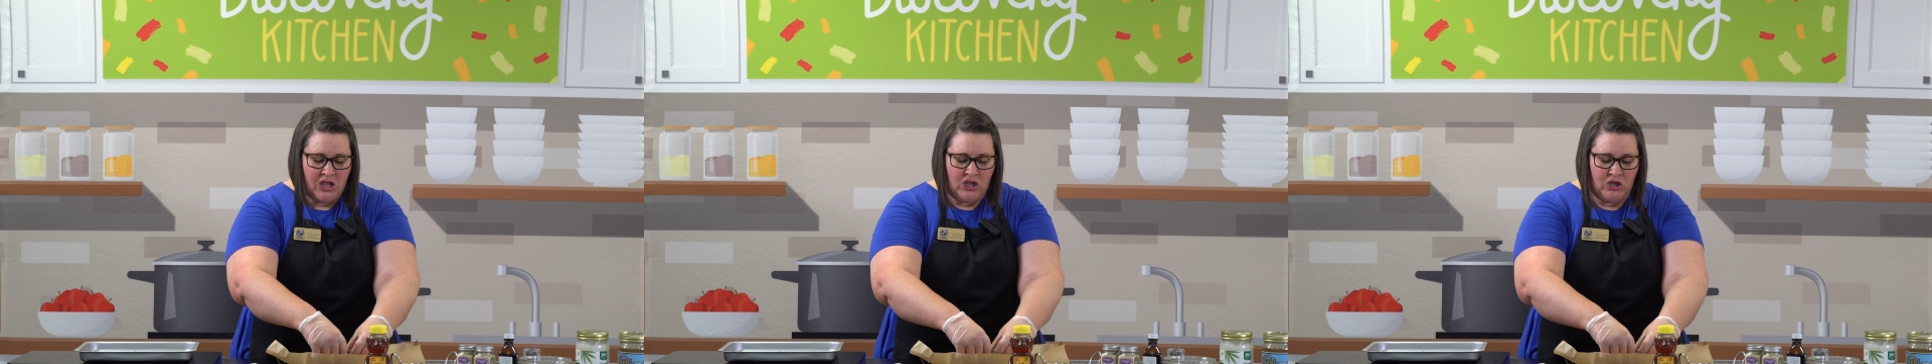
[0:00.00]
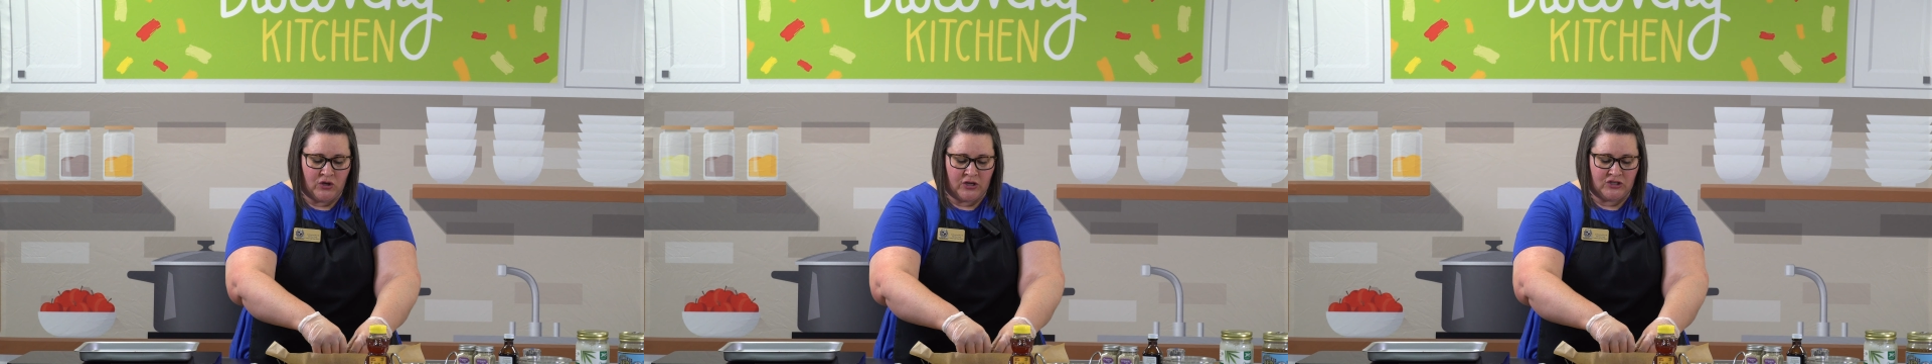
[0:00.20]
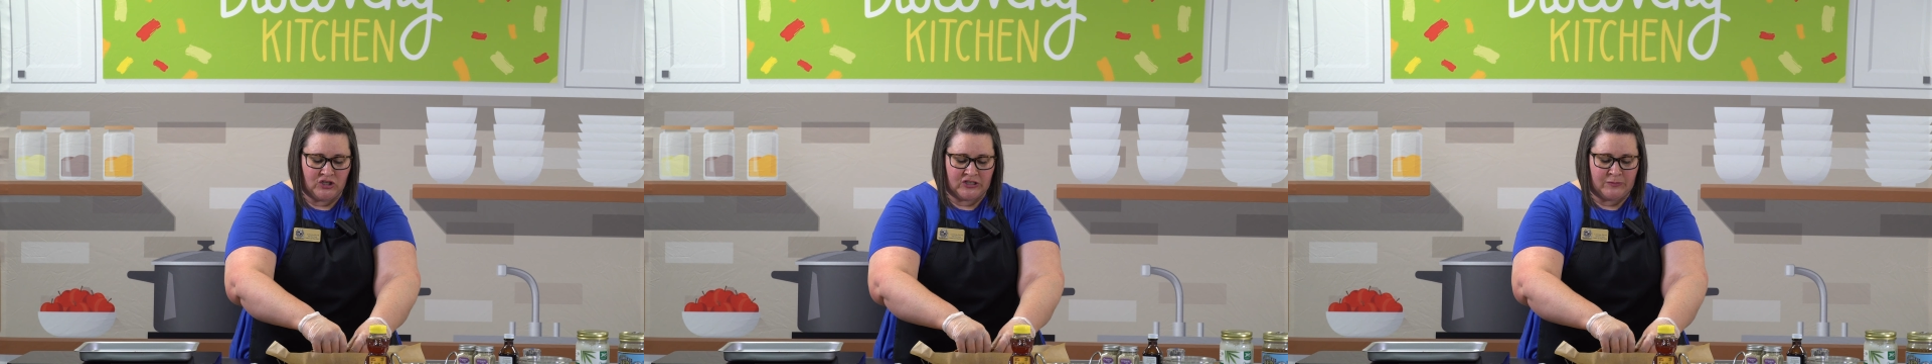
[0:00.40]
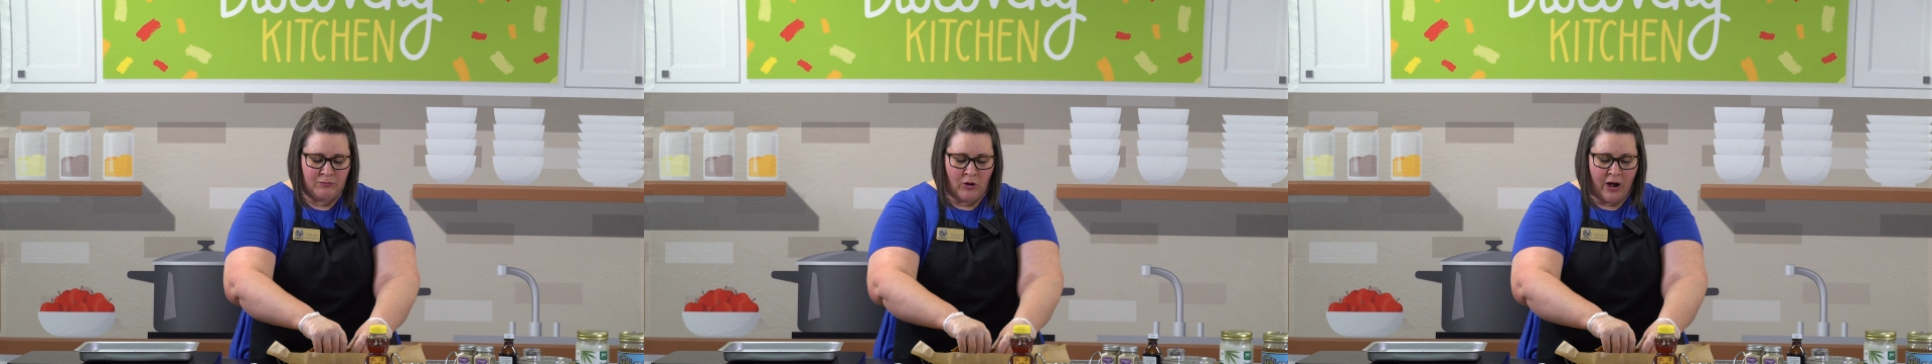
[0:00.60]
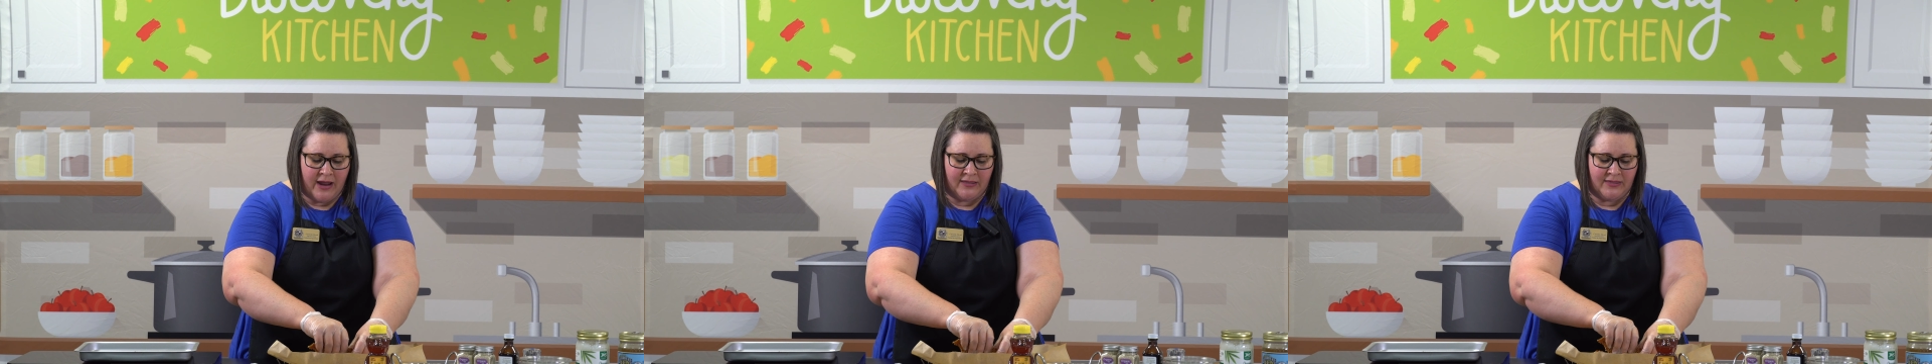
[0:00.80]
you can just
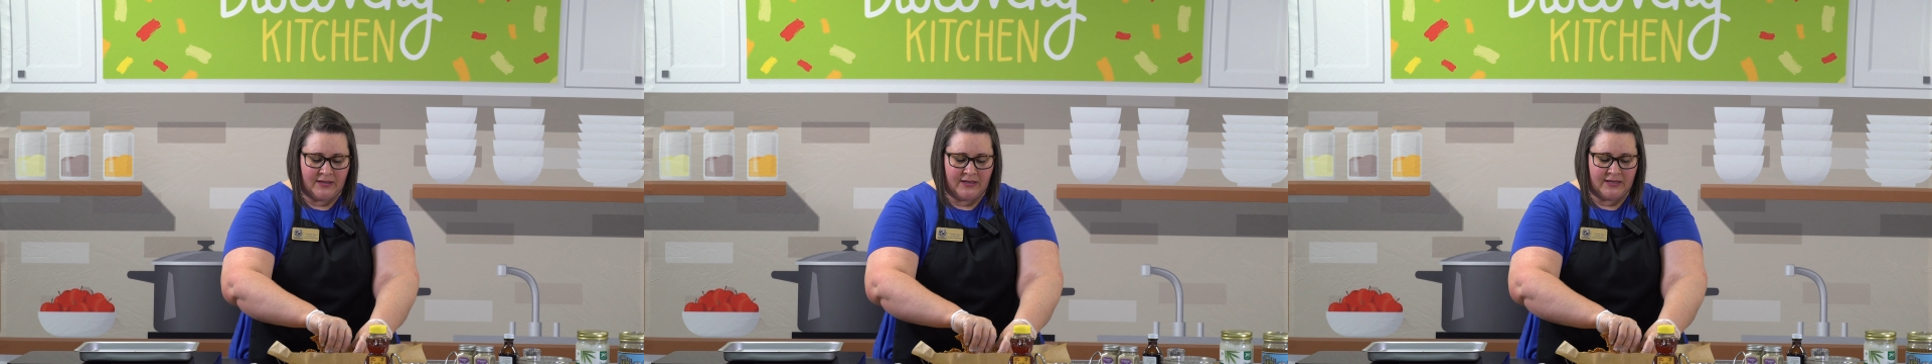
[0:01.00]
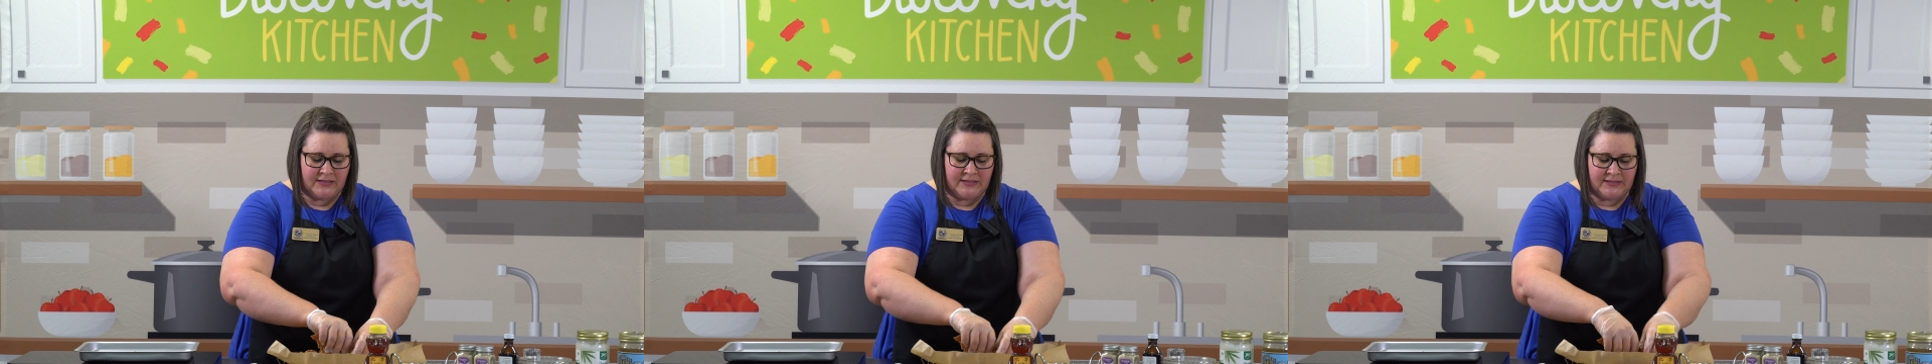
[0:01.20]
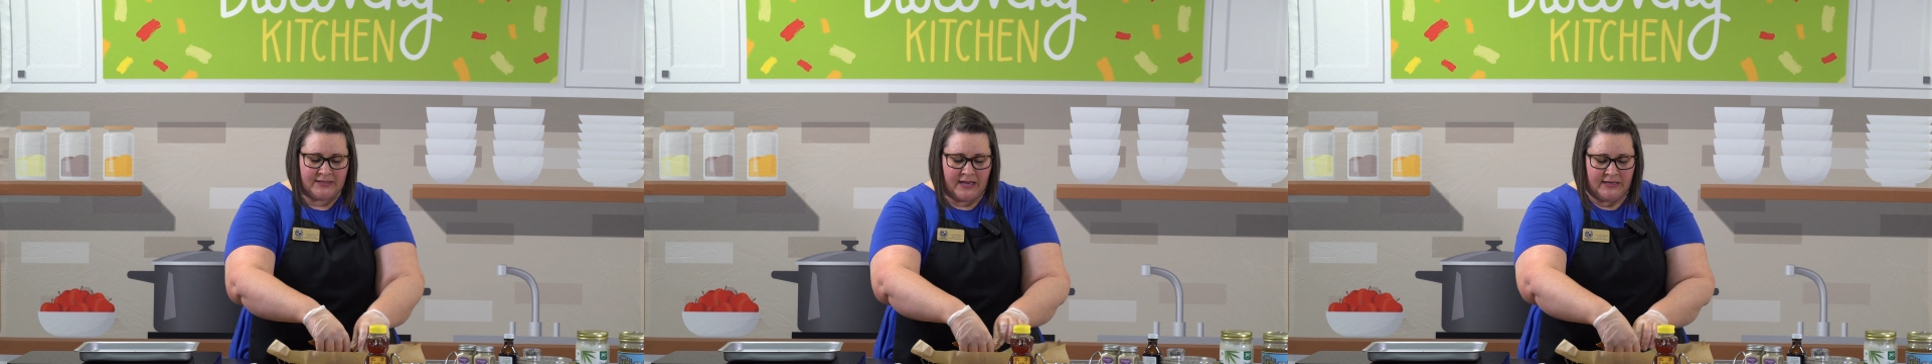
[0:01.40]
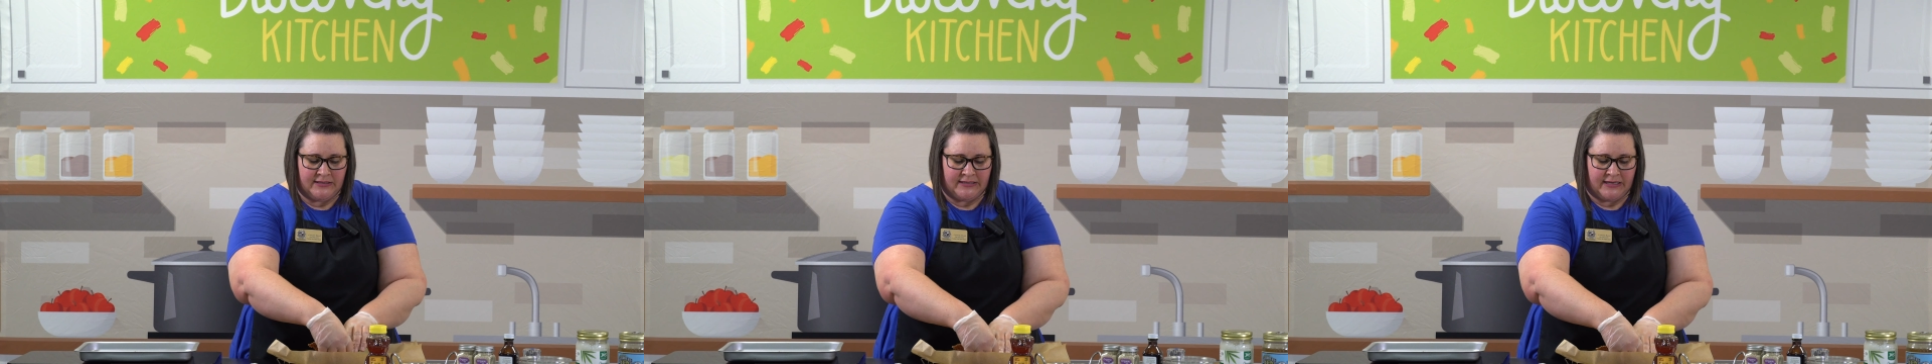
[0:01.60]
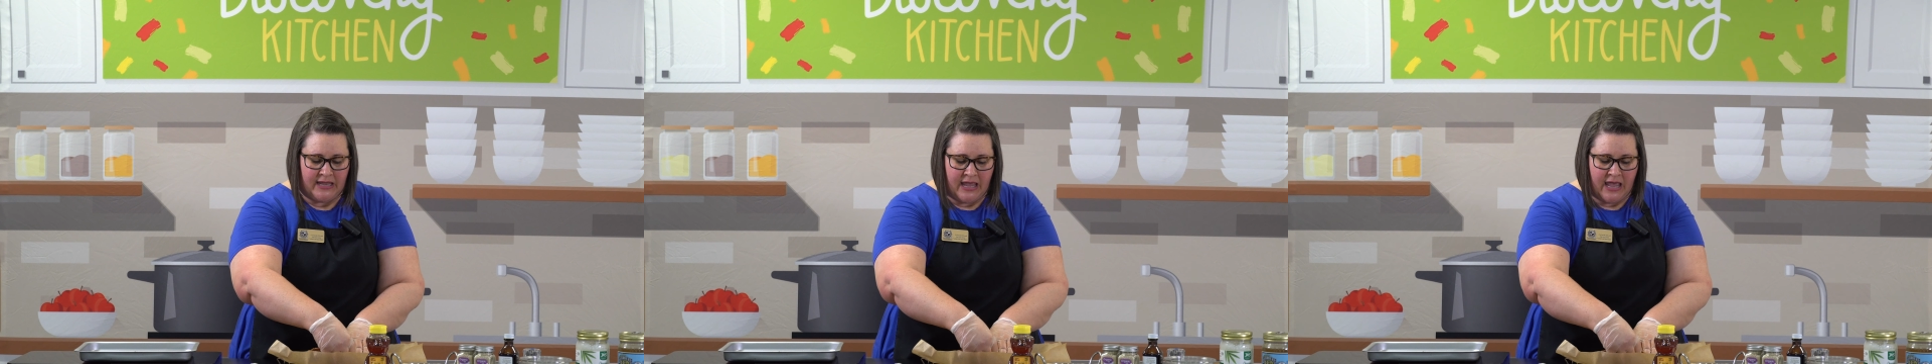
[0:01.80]
break this into